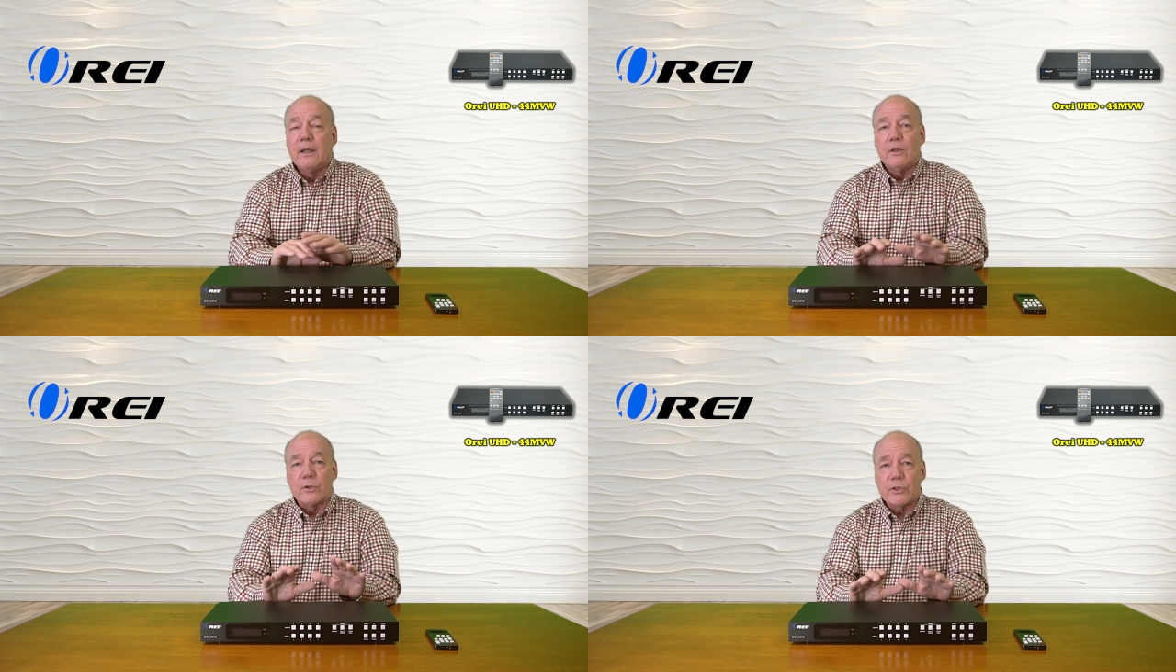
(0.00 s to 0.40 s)

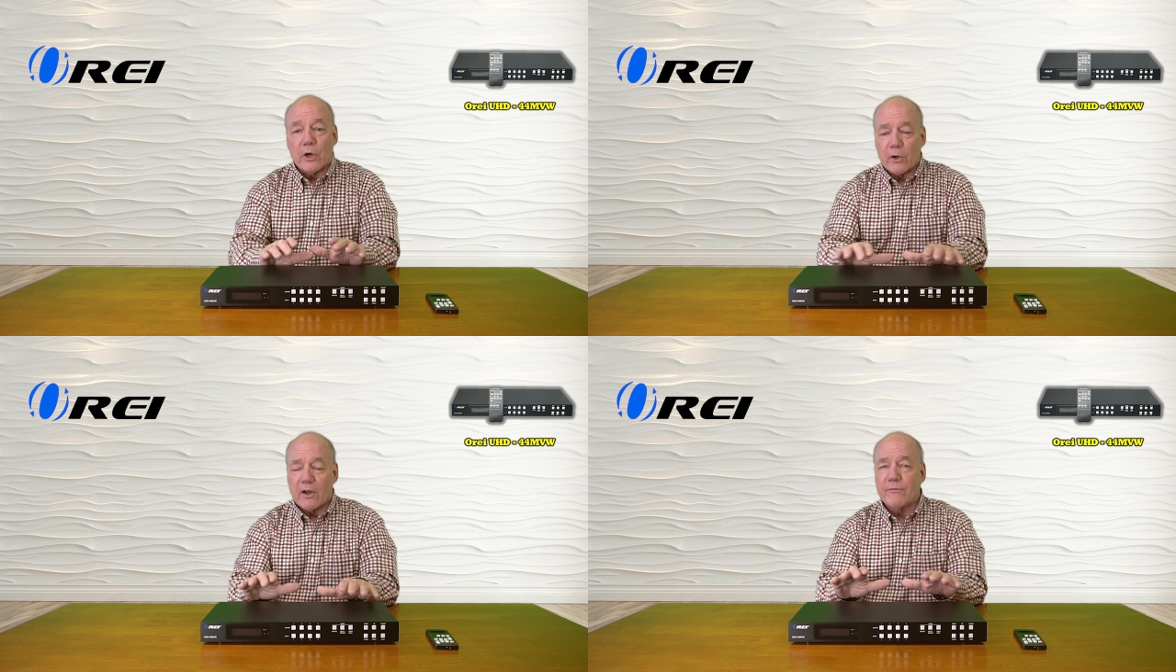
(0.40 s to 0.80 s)
you'll
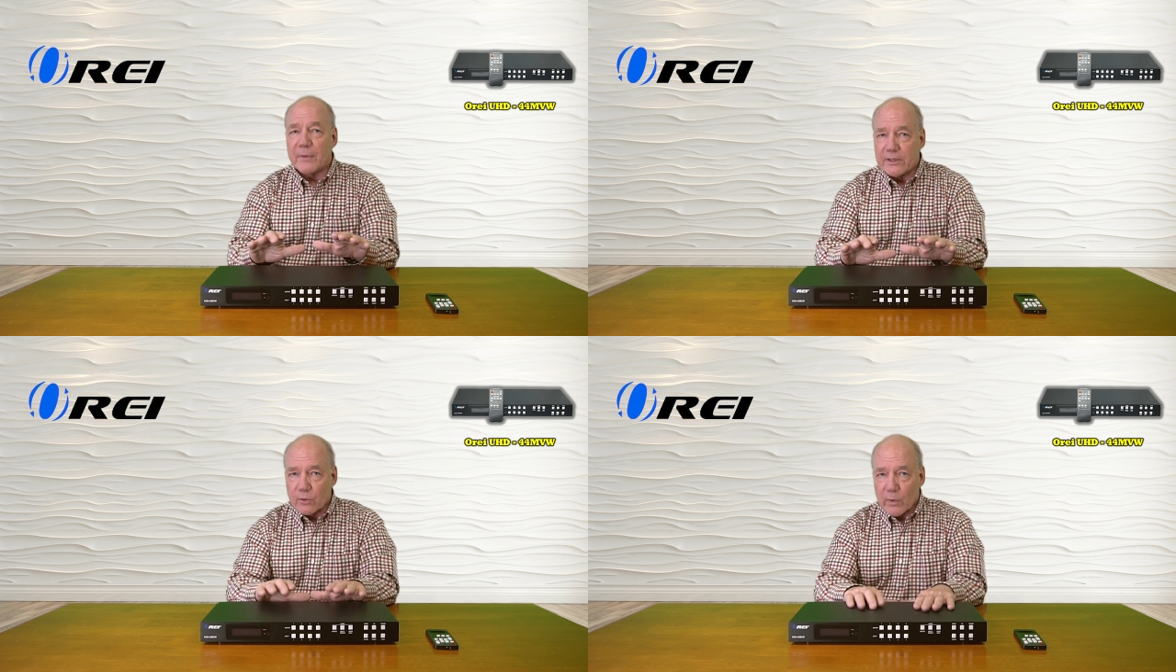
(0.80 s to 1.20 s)
start off
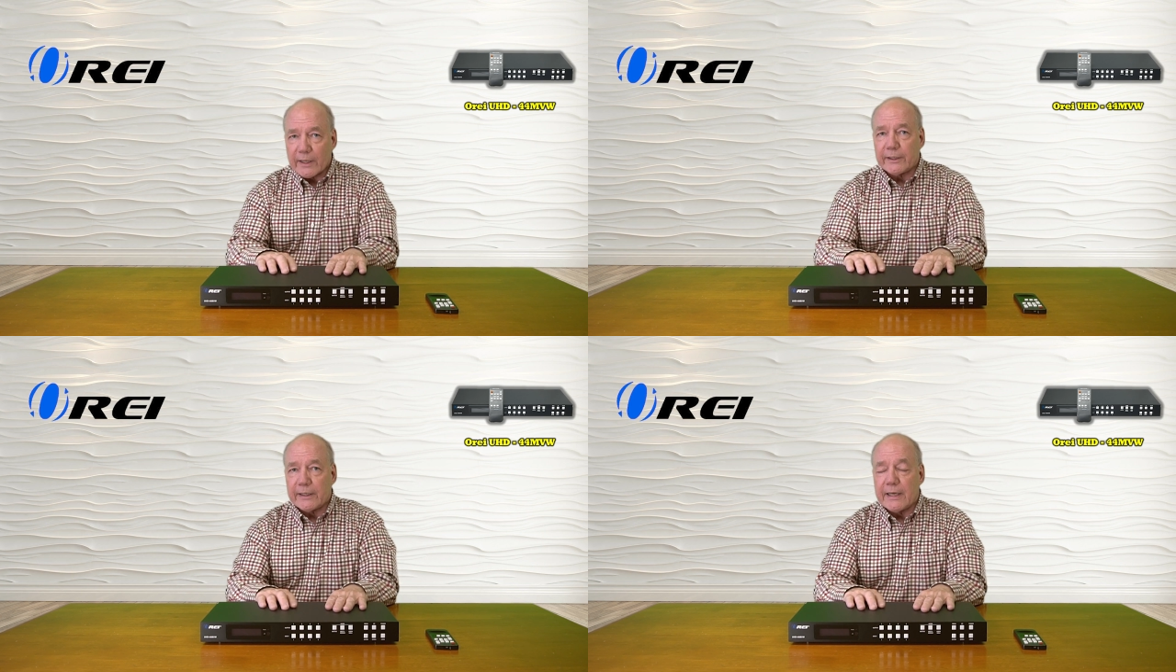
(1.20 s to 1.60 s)
by
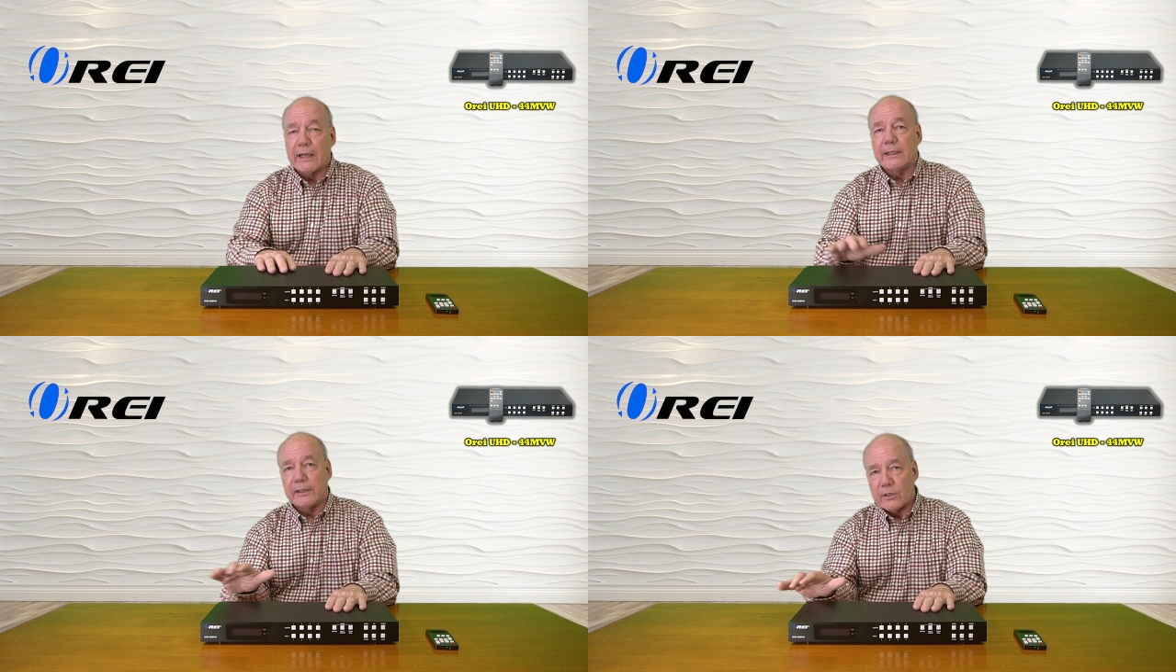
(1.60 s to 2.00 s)
directly
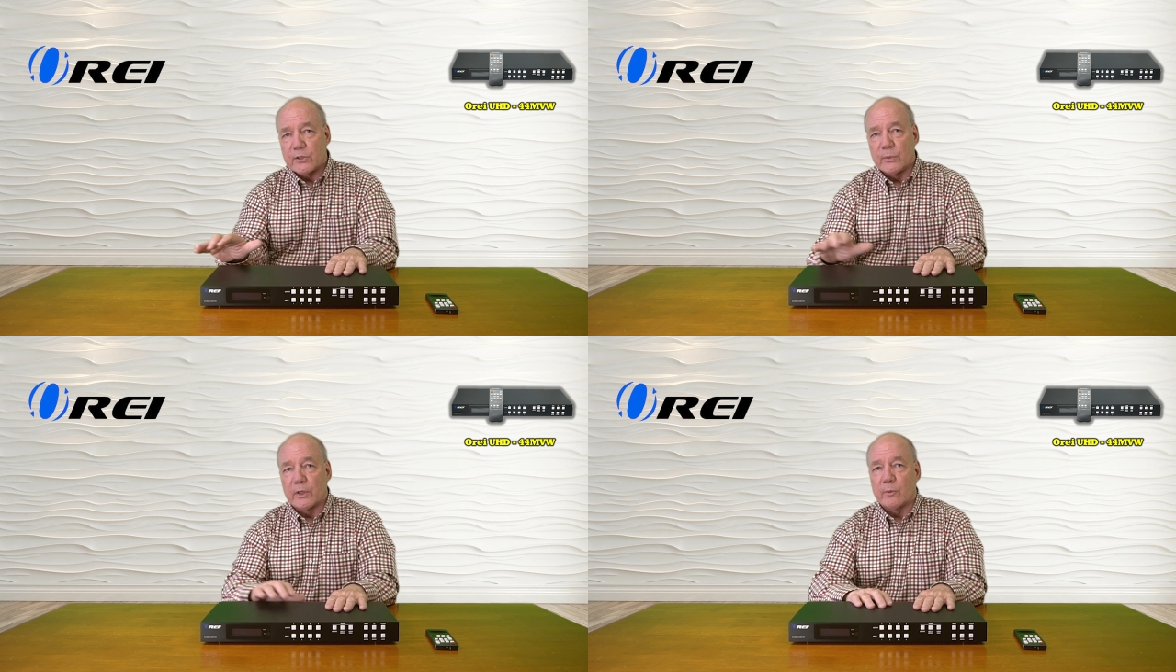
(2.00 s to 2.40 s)
connecting this
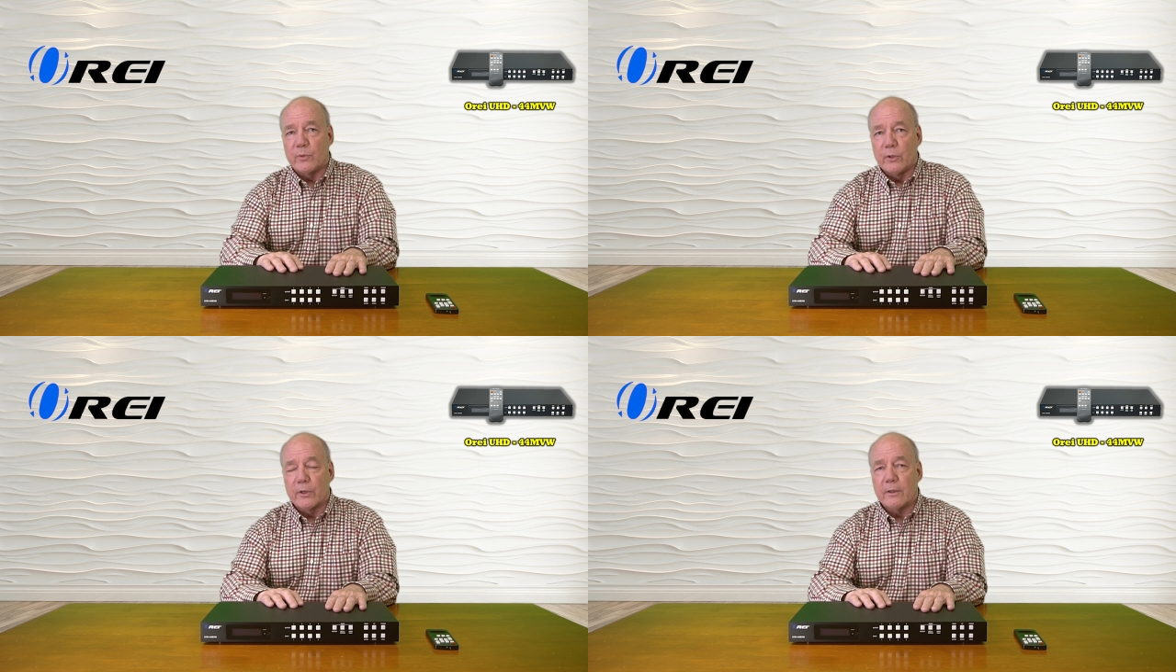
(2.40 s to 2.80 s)
to a
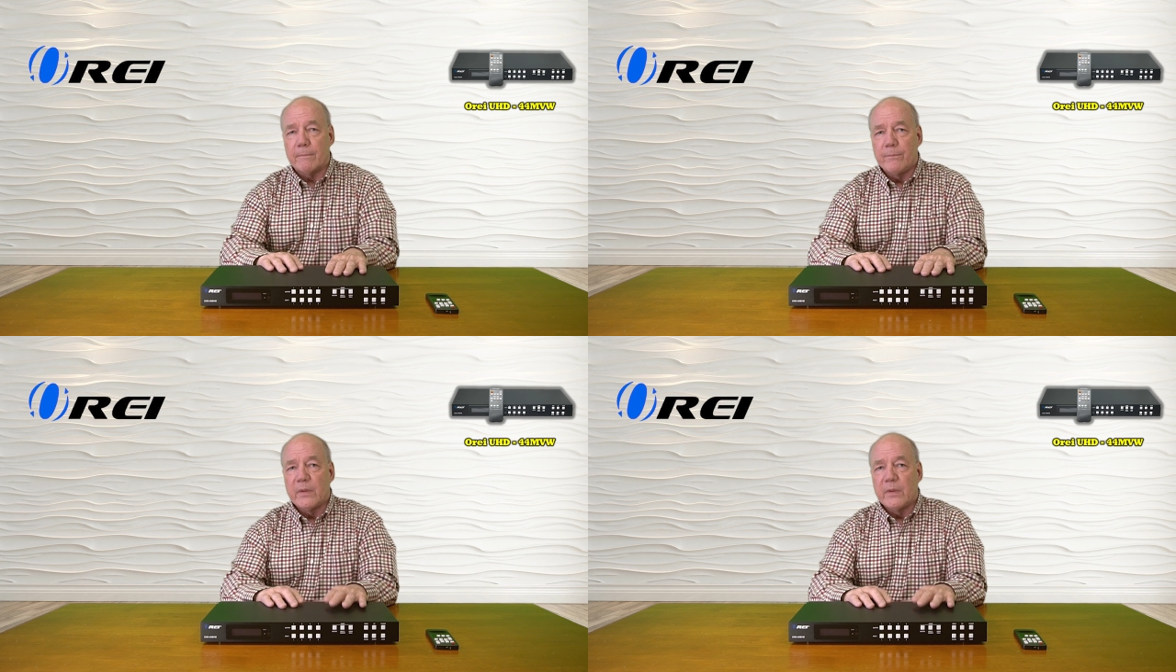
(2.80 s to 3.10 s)
computer